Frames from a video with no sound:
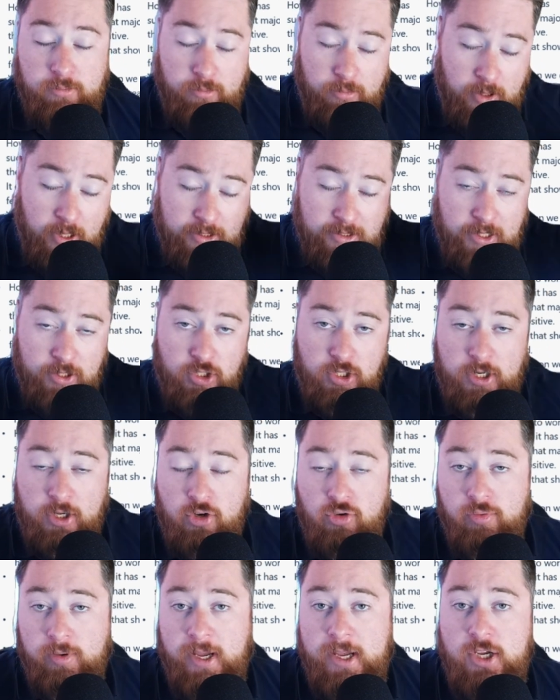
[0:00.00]
essentially
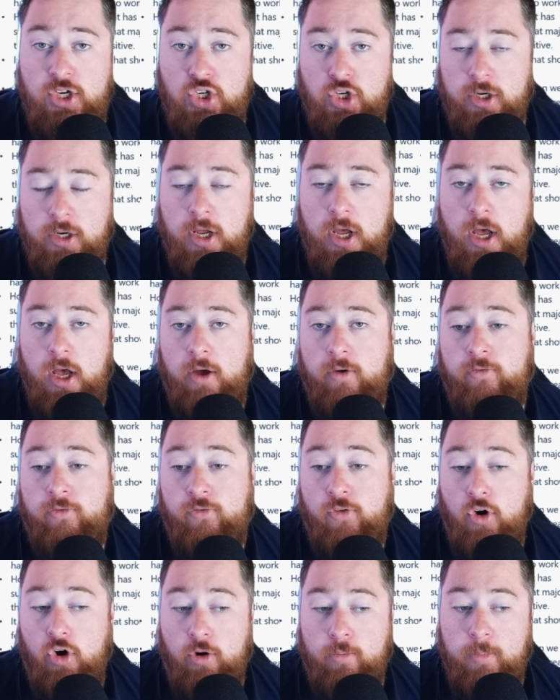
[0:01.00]
creation
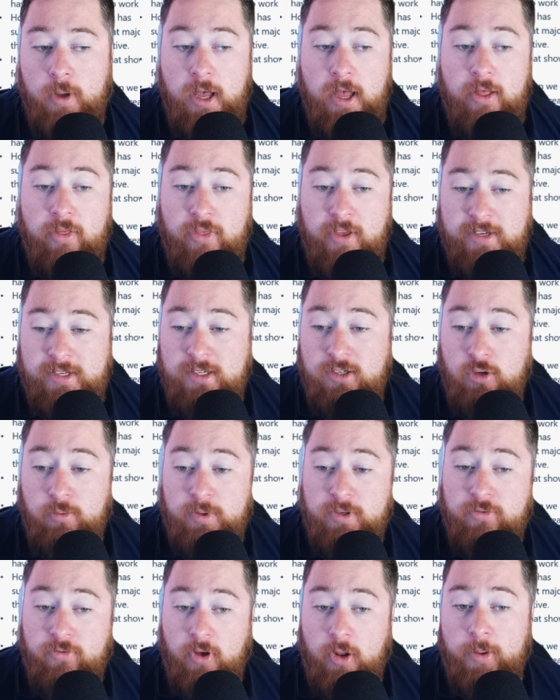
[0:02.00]
form. This is almost
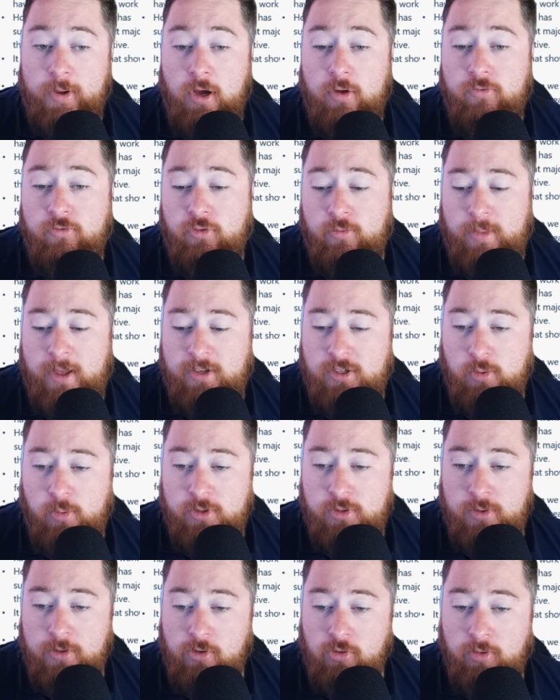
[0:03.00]
following on from that. So once
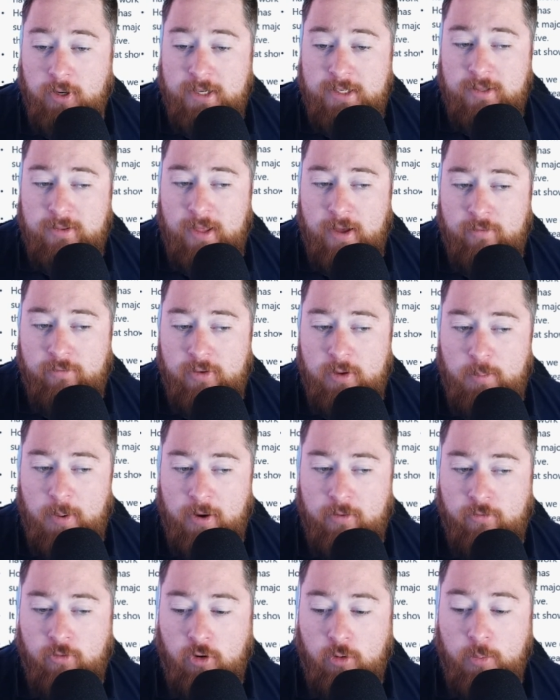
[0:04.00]
we've created that feedback
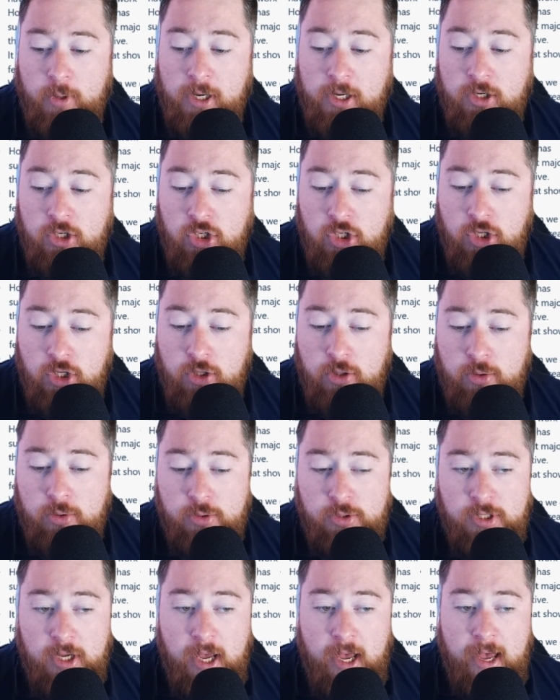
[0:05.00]
form, we can use
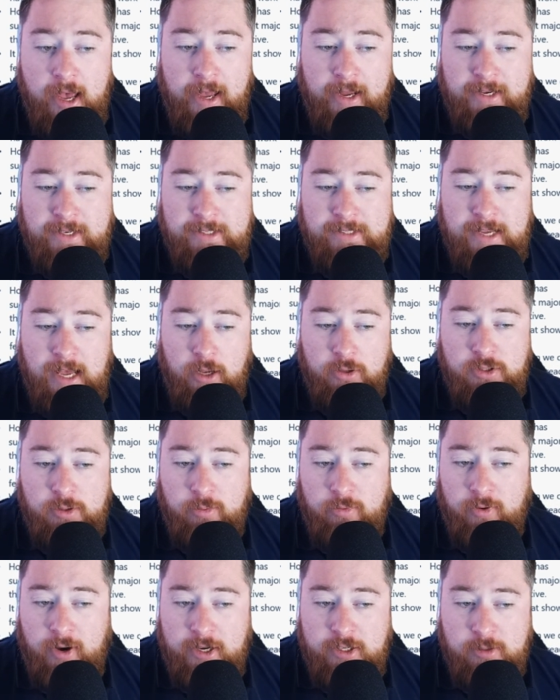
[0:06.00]
Excel to
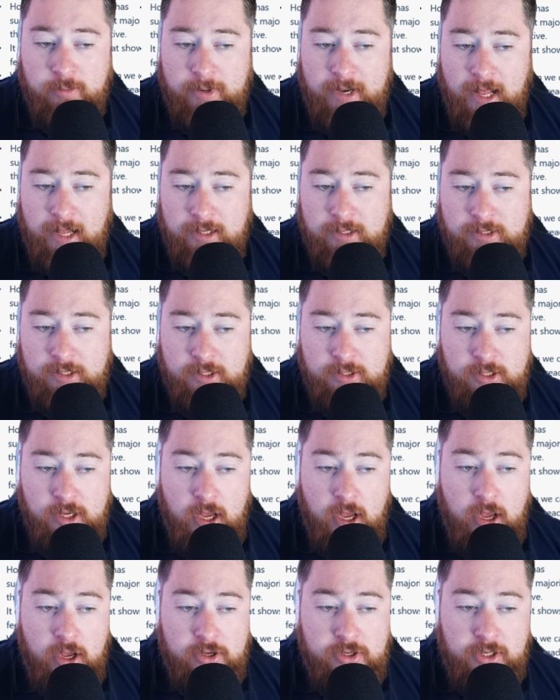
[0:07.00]
provide some analysis.
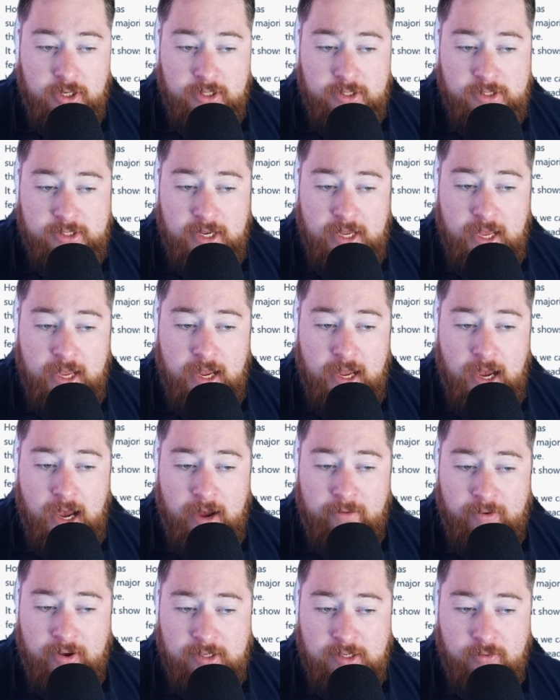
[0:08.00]
So you can see here, I've
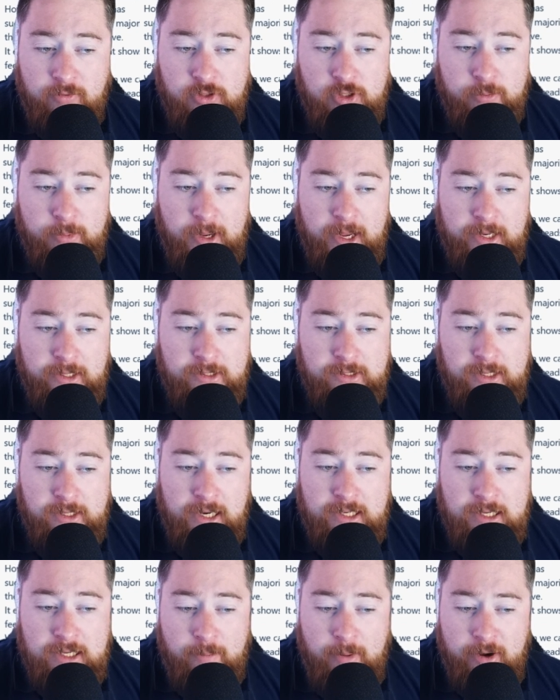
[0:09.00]
asked it for some
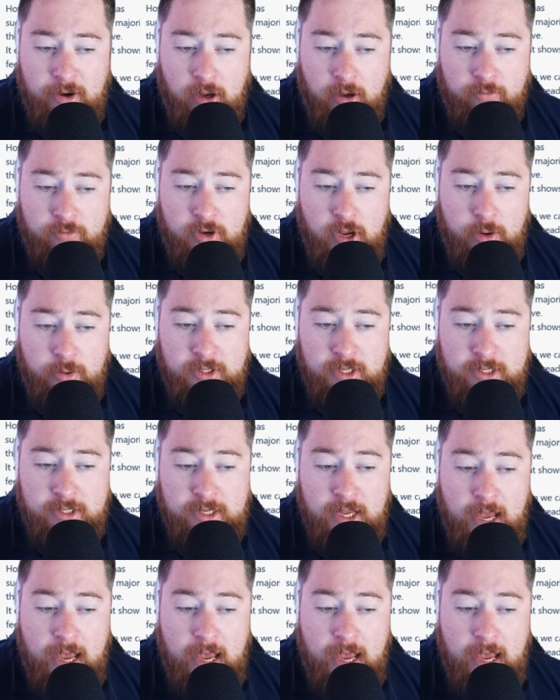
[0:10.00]
insights I might not have noticed,